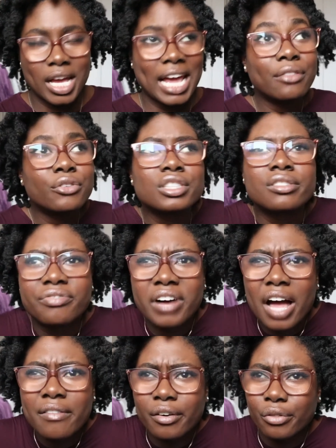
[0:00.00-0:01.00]
And there's
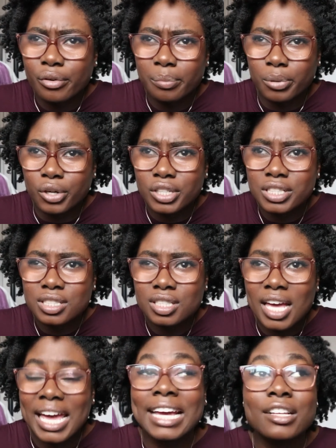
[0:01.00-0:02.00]
5 other books,
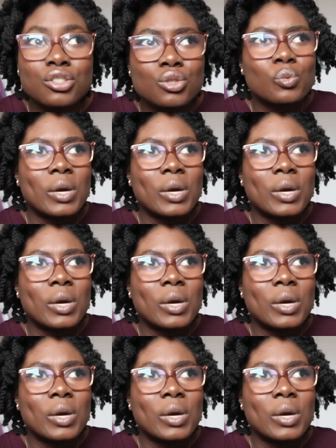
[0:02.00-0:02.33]
and you